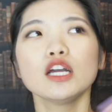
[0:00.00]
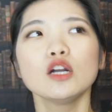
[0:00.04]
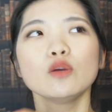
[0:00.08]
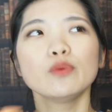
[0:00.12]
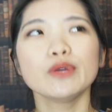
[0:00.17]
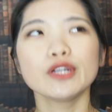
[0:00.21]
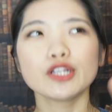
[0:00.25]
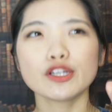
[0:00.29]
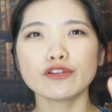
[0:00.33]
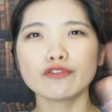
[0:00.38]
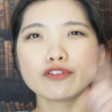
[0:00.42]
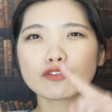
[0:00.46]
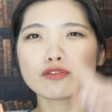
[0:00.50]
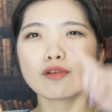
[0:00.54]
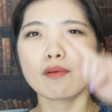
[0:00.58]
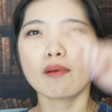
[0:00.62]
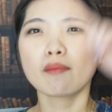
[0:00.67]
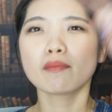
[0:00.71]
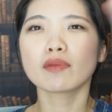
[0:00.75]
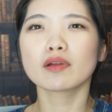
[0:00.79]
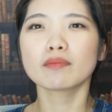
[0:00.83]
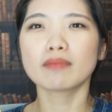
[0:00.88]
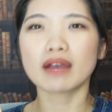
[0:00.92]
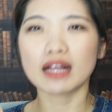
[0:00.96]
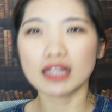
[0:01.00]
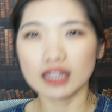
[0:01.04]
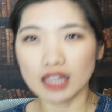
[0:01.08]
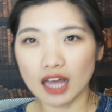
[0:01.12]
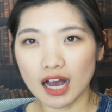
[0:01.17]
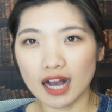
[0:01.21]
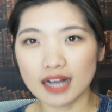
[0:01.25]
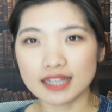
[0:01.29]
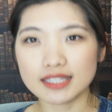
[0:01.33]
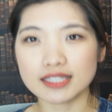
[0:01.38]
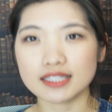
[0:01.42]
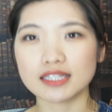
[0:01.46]
which if you remember my
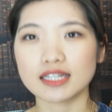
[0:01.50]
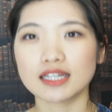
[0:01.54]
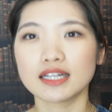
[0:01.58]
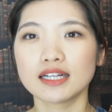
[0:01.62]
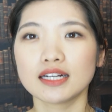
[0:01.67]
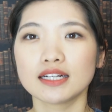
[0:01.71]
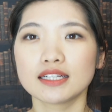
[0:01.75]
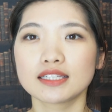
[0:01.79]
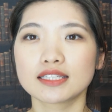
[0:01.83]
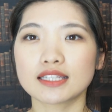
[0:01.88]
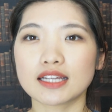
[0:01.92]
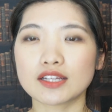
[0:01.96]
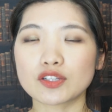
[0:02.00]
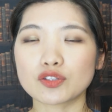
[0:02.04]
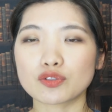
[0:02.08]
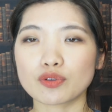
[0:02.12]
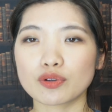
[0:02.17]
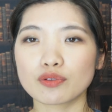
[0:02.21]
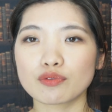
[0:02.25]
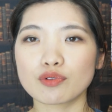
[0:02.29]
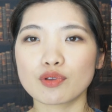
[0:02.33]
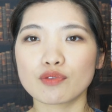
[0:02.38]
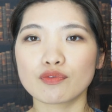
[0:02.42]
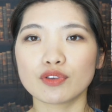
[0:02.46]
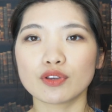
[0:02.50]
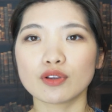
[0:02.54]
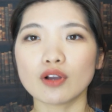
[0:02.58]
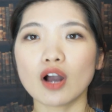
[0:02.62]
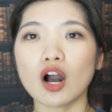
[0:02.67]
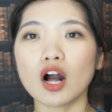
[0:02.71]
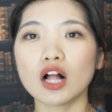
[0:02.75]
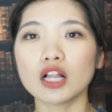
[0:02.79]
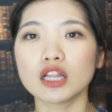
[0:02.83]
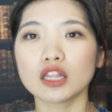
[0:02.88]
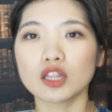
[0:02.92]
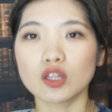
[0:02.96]
last sunscreen review,
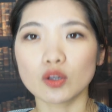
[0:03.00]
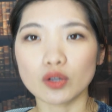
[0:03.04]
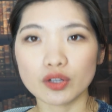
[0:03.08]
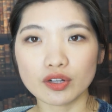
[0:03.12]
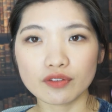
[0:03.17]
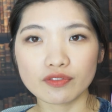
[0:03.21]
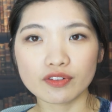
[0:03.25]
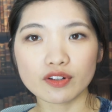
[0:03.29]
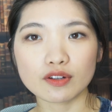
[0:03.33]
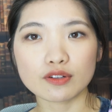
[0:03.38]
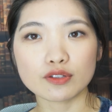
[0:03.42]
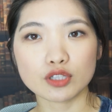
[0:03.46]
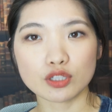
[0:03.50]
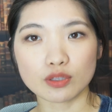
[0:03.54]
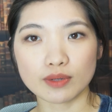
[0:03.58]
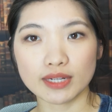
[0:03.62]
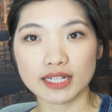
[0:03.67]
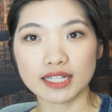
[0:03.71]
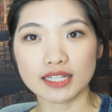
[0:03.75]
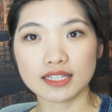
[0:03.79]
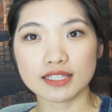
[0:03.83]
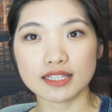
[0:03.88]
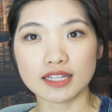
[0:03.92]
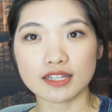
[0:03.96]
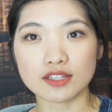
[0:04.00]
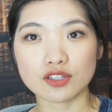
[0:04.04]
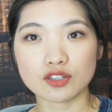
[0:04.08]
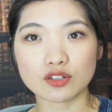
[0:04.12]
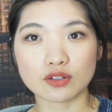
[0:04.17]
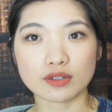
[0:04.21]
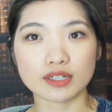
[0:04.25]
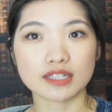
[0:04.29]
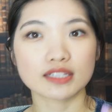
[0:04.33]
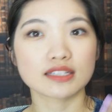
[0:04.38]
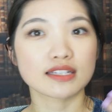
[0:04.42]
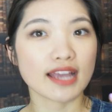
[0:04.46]
a lot of the Australian
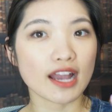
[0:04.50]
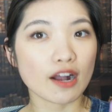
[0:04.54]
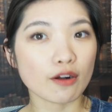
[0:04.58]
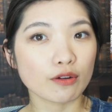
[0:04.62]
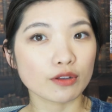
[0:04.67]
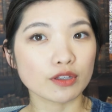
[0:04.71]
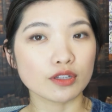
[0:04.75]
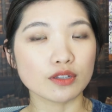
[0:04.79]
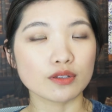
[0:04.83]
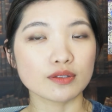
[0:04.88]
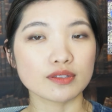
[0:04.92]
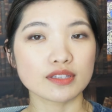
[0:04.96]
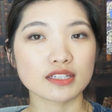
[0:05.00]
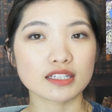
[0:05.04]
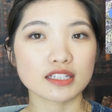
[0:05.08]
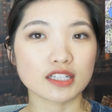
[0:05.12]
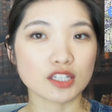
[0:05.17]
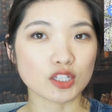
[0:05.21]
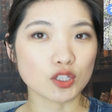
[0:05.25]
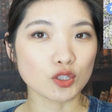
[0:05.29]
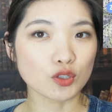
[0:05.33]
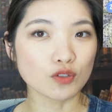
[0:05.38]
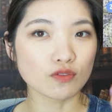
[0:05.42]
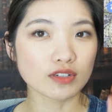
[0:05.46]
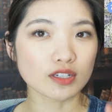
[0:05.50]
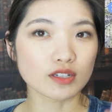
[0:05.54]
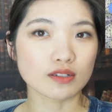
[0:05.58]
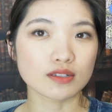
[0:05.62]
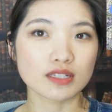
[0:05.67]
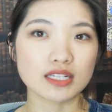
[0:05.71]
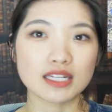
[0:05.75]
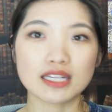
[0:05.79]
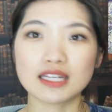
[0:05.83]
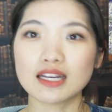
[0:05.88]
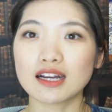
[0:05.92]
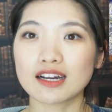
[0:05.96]
sunscreen now using the
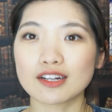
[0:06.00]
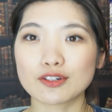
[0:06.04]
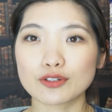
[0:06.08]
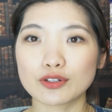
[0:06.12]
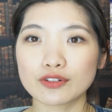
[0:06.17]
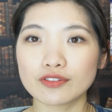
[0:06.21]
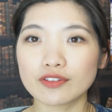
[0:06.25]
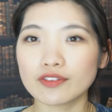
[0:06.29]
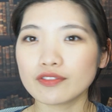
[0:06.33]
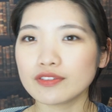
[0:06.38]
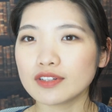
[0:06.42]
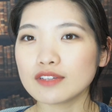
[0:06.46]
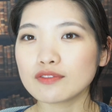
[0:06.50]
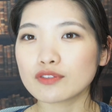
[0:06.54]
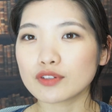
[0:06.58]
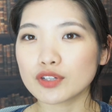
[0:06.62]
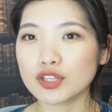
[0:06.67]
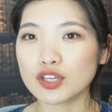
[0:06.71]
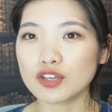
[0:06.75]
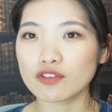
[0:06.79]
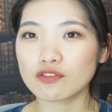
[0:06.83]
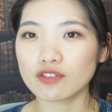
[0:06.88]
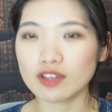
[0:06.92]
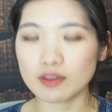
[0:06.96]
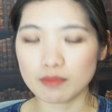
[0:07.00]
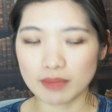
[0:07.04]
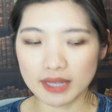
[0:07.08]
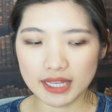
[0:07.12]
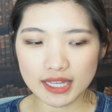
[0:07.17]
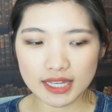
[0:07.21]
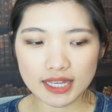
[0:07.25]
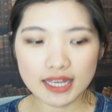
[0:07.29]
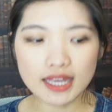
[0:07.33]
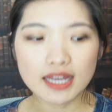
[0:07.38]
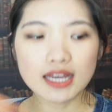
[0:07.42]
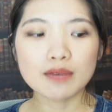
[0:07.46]
UVNOT 150 for
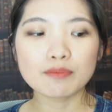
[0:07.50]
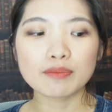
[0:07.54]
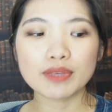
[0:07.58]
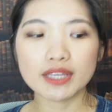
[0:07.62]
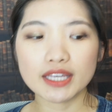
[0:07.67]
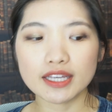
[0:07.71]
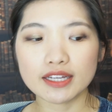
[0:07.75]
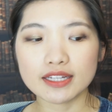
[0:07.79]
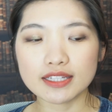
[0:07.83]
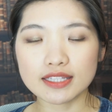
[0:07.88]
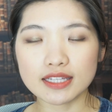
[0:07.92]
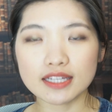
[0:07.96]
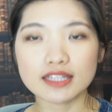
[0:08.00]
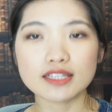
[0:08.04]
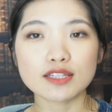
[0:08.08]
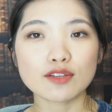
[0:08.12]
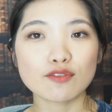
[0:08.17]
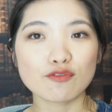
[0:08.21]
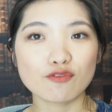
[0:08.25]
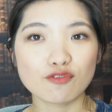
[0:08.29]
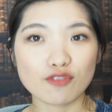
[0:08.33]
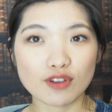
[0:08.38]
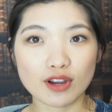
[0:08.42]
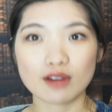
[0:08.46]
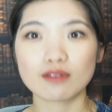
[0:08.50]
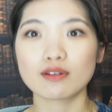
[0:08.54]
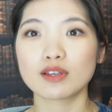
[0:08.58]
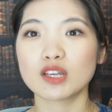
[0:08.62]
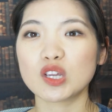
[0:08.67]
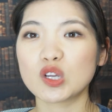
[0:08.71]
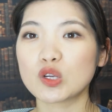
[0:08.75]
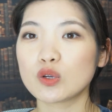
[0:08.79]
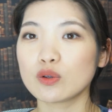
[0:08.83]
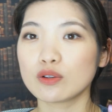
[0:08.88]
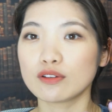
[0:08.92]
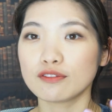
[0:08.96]
UVB because it's a very
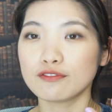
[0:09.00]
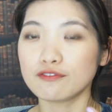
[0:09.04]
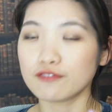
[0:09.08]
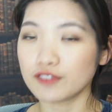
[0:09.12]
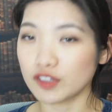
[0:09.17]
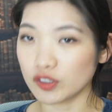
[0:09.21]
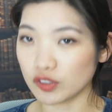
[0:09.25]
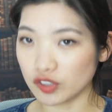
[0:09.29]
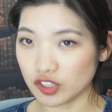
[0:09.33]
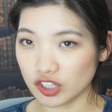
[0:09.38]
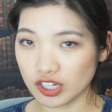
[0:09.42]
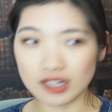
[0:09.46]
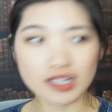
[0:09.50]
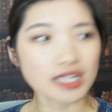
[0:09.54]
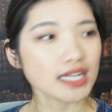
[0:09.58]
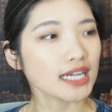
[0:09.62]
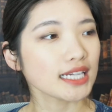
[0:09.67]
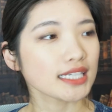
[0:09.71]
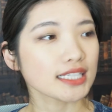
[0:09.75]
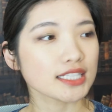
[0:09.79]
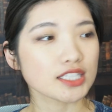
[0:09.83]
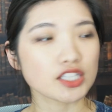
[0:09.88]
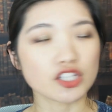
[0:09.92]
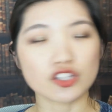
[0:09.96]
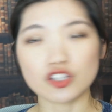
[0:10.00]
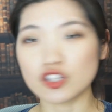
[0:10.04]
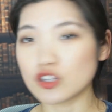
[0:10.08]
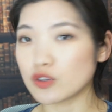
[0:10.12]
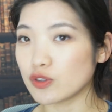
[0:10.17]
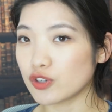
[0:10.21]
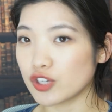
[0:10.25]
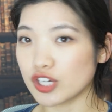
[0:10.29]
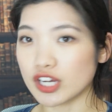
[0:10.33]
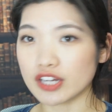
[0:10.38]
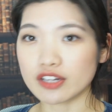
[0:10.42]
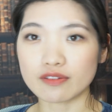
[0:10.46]
good filter and it's a
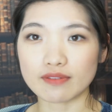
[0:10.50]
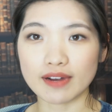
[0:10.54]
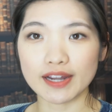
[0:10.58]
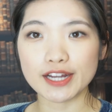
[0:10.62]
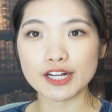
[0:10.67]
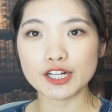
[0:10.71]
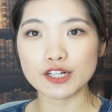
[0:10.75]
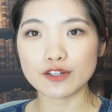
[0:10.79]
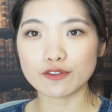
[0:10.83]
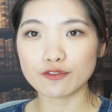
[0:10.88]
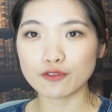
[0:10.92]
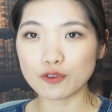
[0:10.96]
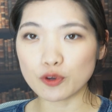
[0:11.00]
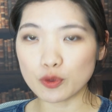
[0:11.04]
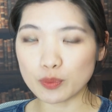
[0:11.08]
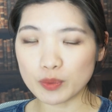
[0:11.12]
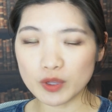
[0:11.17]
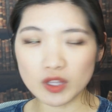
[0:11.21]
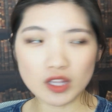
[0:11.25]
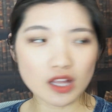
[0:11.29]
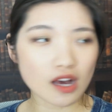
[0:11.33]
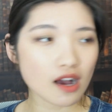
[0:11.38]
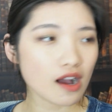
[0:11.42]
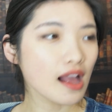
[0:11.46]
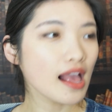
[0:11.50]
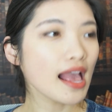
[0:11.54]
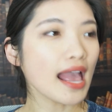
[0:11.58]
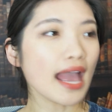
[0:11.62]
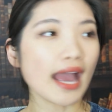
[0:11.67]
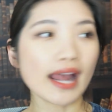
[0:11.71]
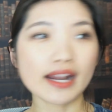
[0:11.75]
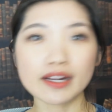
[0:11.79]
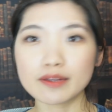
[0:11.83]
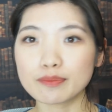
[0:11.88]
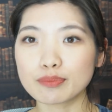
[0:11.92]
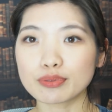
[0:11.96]
new generation formula
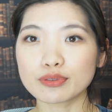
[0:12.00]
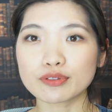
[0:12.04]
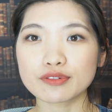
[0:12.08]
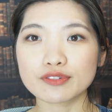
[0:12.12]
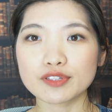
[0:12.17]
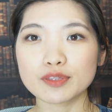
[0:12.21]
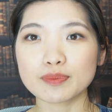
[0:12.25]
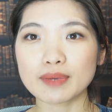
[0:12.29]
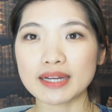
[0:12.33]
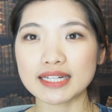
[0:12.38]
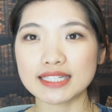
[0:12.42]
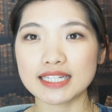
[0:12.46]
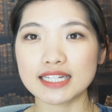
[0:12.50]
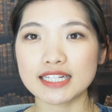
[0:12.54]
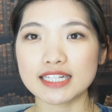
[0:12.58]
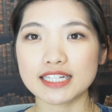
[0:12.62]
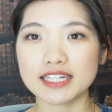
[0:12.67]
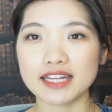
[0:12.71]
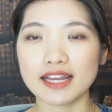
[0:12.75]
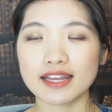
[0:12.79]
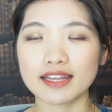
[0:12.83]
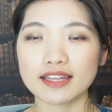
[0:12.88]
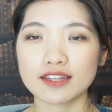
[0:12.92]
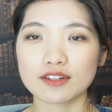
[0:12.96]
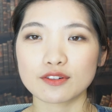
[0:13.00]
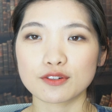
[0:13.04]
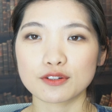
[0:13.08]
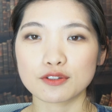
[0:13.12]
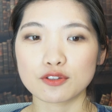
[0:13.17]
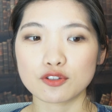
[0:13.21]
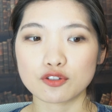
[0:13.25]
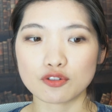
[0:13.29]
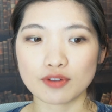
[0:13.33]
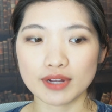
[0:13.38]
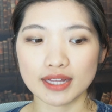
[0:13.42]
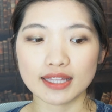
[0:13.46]
and approved by TGA here in
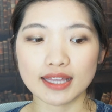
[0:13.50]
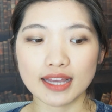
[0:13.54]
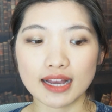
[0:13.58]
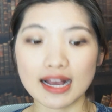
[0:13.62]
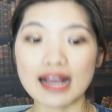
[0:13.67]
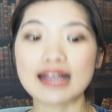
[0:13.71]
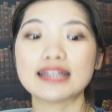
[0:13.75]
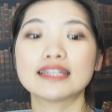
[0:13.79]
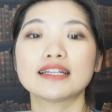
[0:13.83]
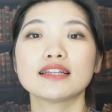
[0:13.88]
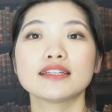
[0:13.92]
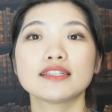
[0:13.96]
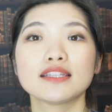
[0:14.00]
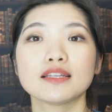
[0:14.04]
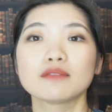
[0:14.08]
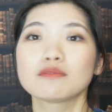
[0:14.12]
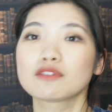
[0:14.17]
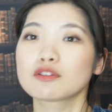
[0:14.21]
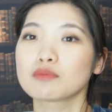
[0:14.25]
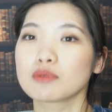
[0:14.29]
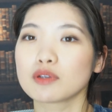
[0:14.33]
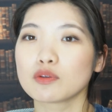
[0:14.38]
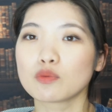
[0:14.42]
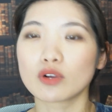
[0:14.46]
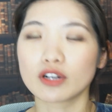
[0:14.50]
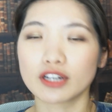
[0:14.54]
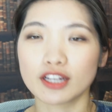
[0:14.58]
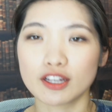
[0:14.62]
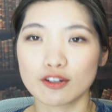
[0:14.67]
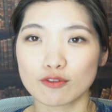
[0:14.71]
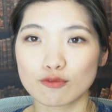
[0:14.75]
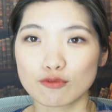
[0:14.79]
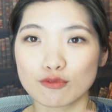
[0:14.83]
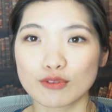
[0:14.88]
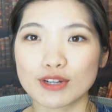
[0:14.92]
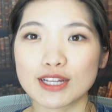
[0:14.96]
Australia, and it seems to be
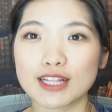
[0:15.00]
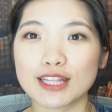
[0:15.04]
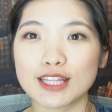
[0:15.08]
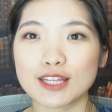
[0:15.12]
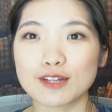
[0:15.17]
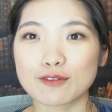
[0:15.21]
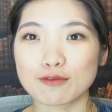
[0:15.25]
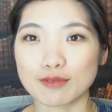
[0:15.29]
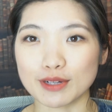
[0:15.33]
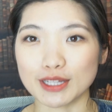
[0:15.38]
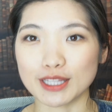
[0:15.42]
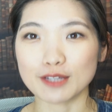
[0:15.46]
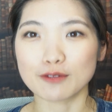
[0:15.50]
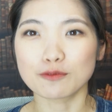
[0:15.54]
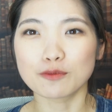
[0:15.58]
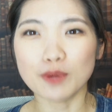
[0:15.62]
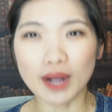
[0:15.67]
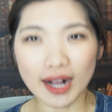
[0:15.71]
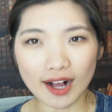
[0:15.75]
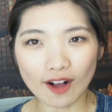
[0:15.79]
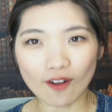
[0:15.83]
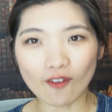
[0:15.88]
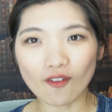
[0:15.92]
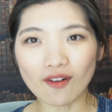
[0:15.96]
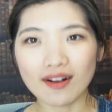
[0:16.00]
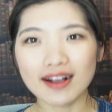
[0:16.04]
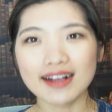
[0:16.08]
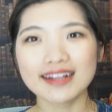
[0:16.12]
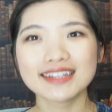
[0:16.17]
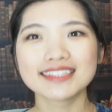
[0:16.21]
working really well.